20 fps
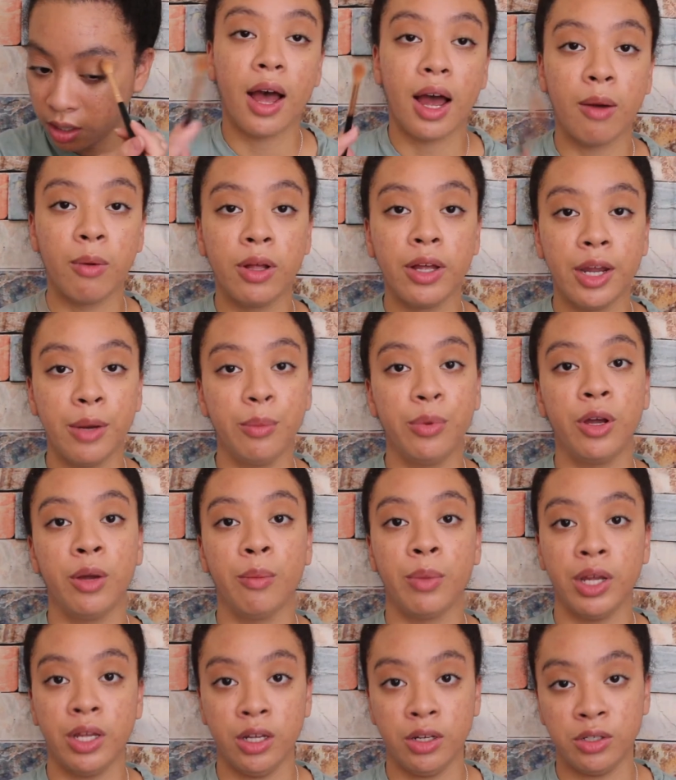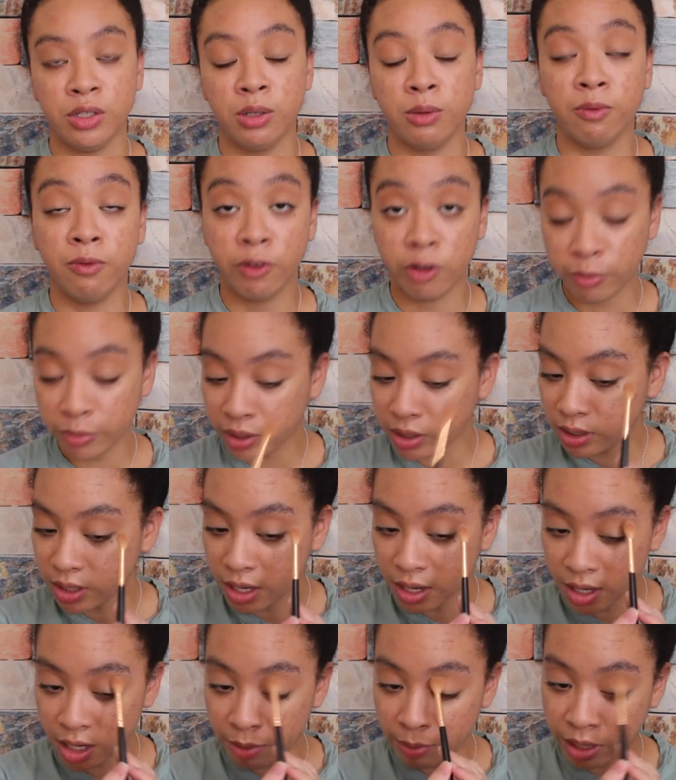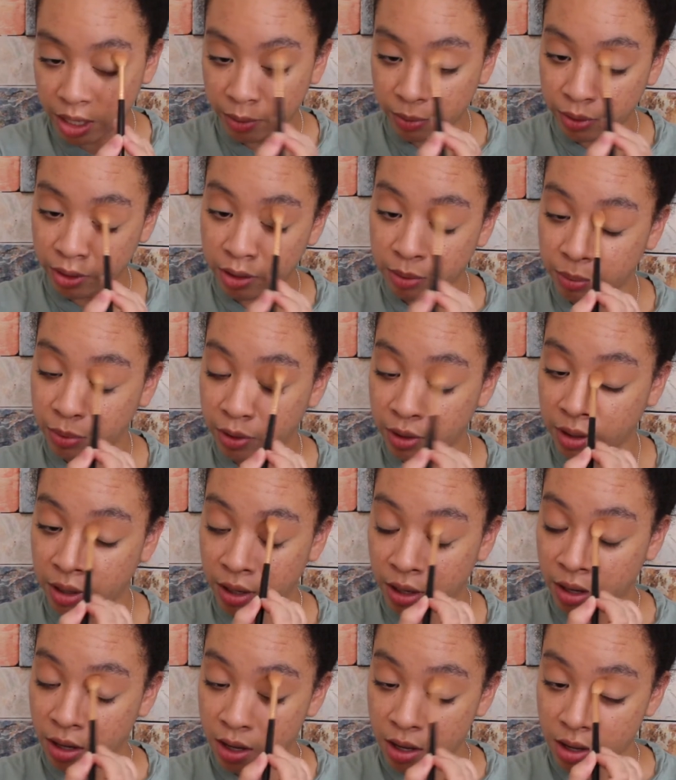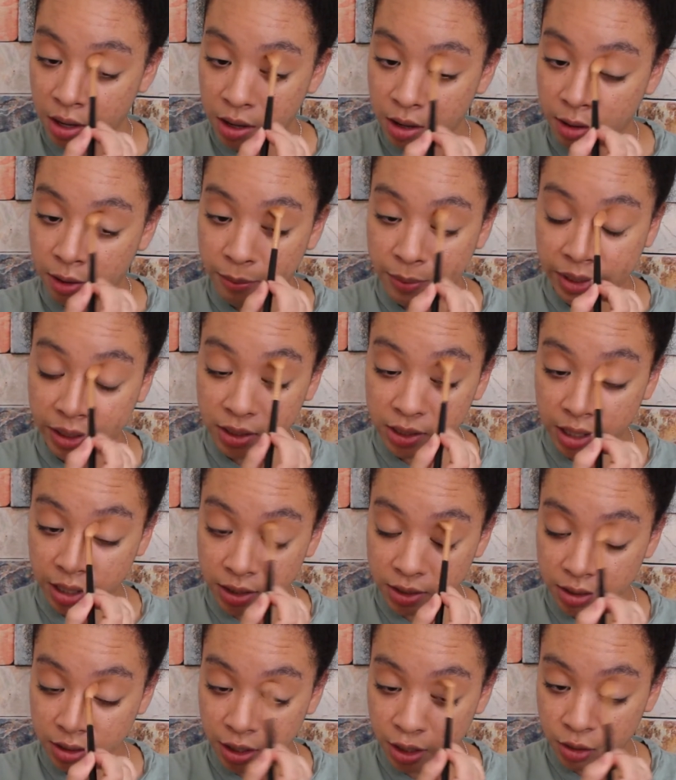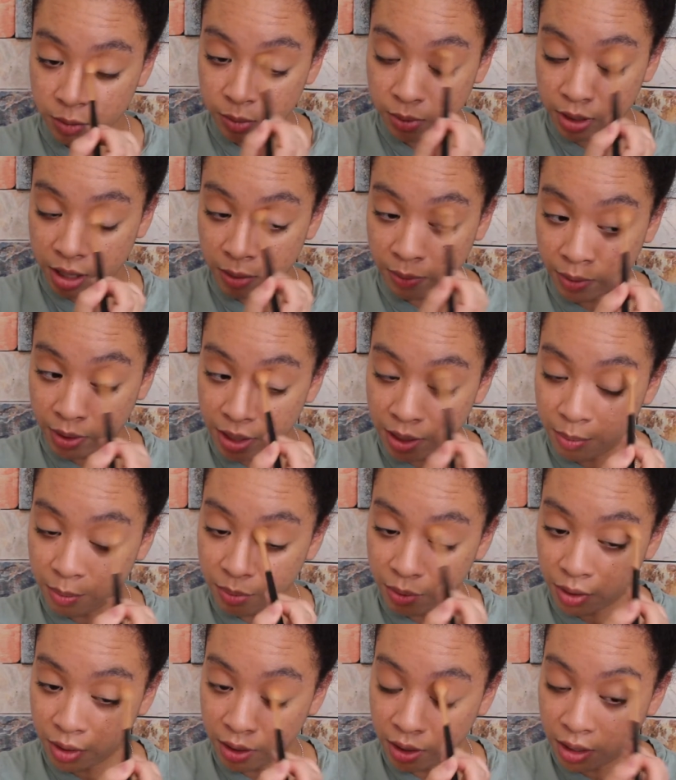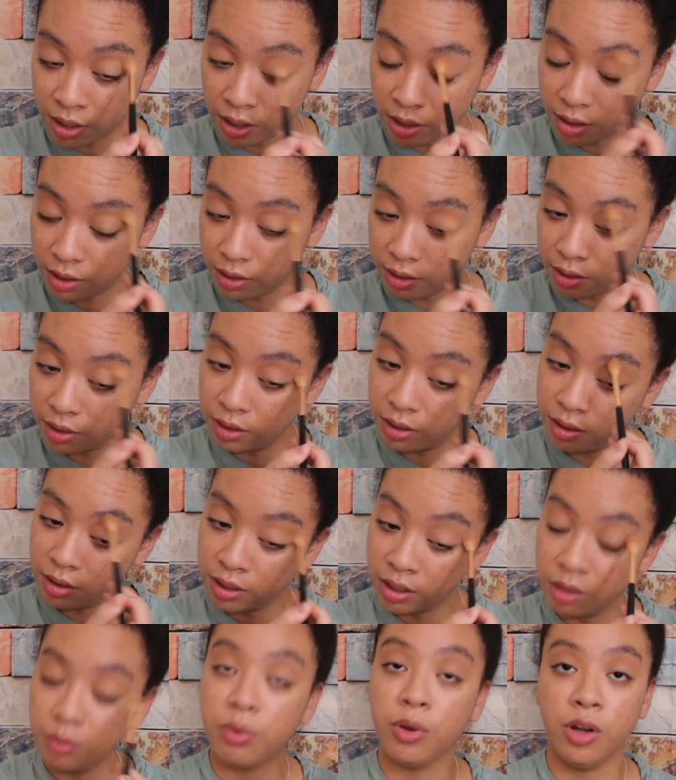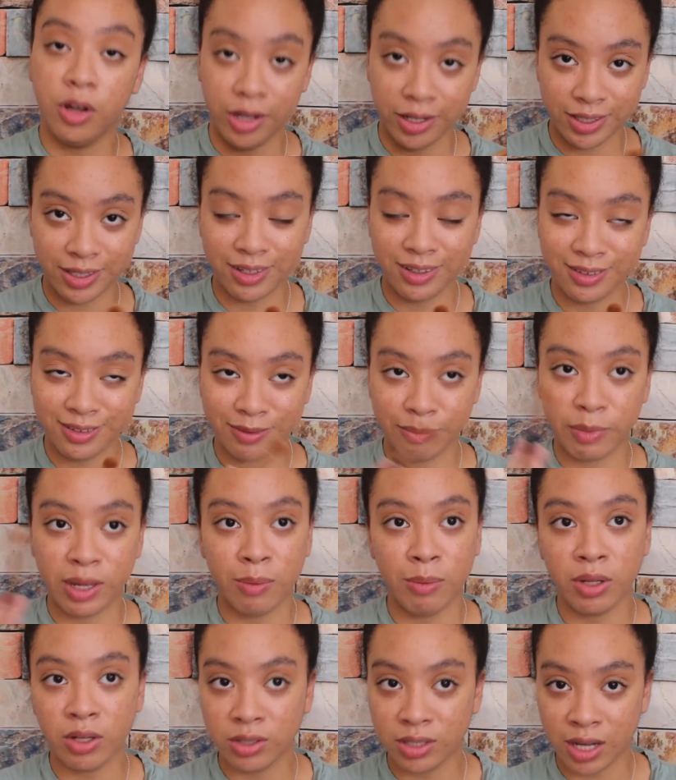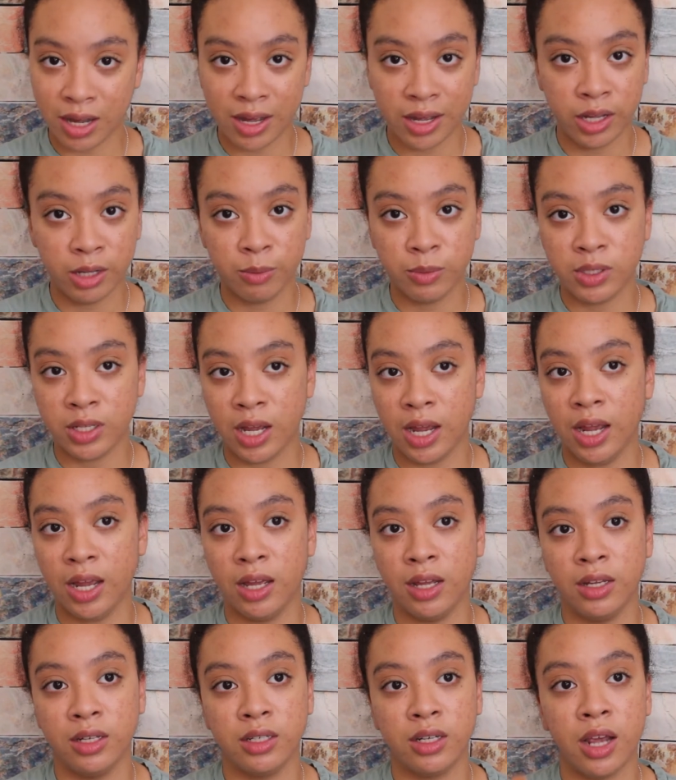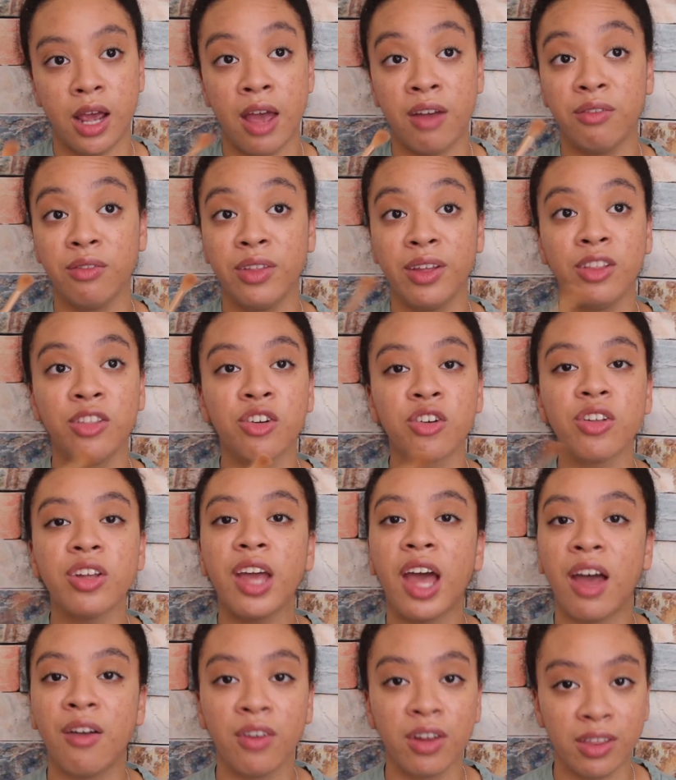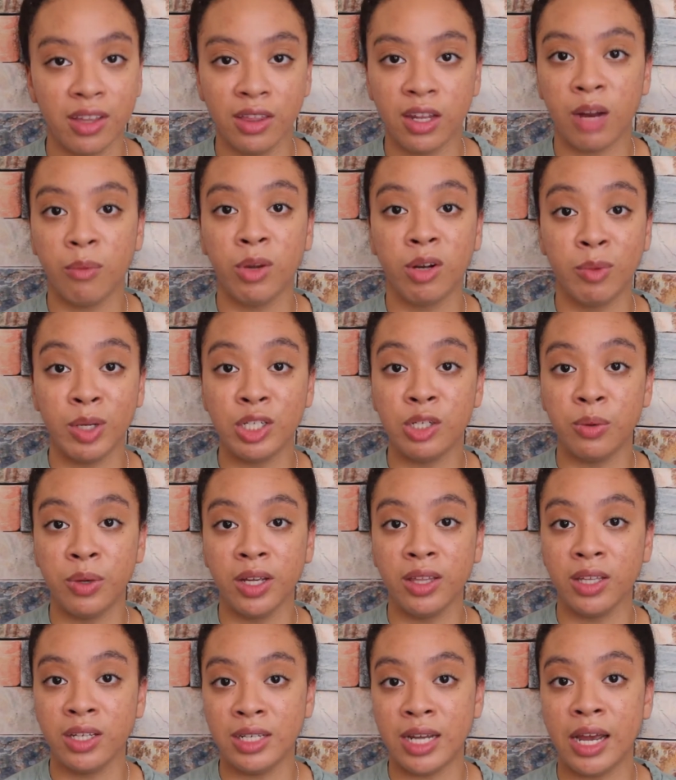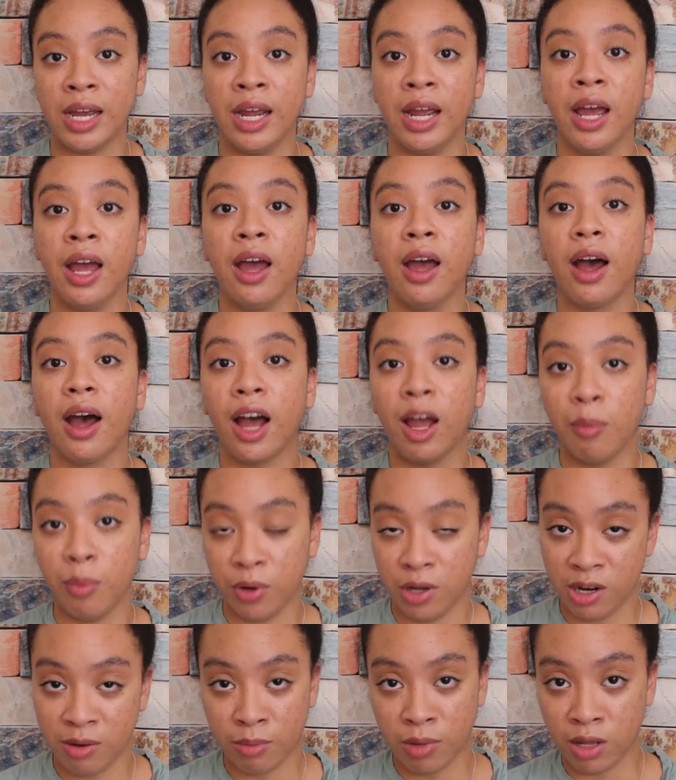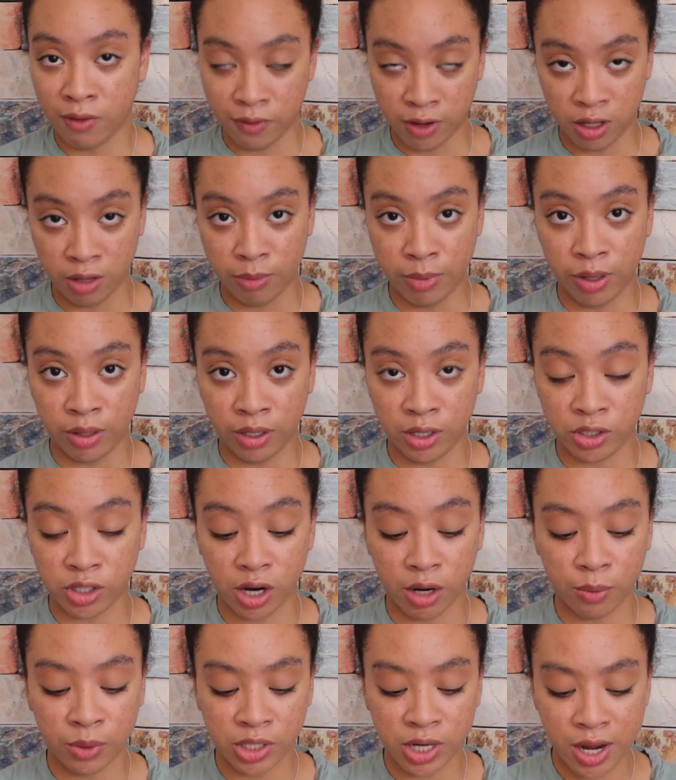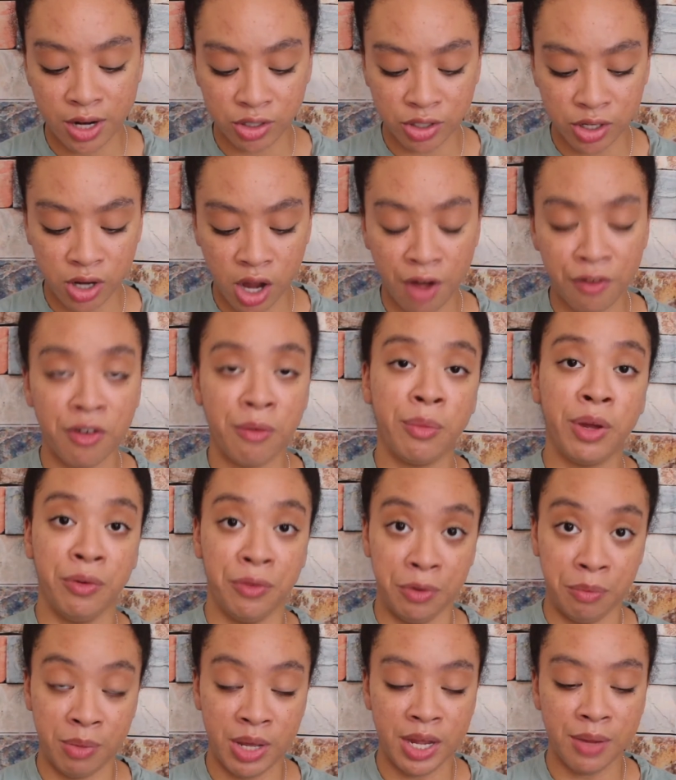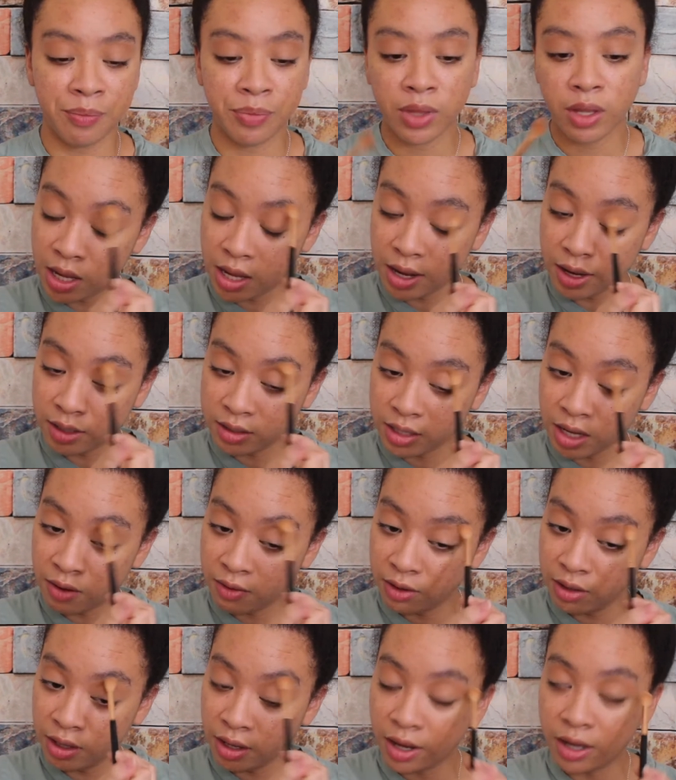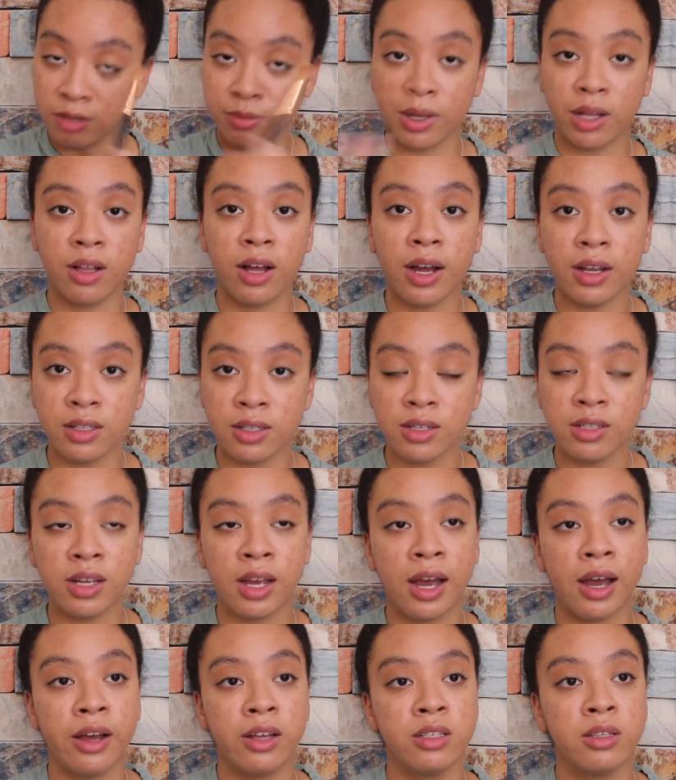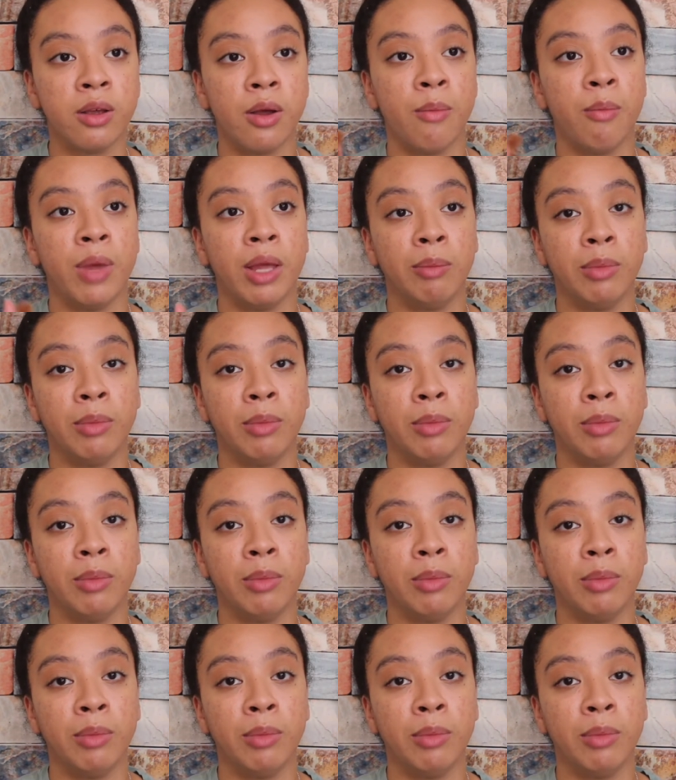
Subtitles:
I will input my YouTube filming time, I will input my class schedule, I will input my meal times, and like literally everything that I'm going to be doing in the day I put in my availability chart, which I actually got from my roommate. It has everything. It has my classes, it has my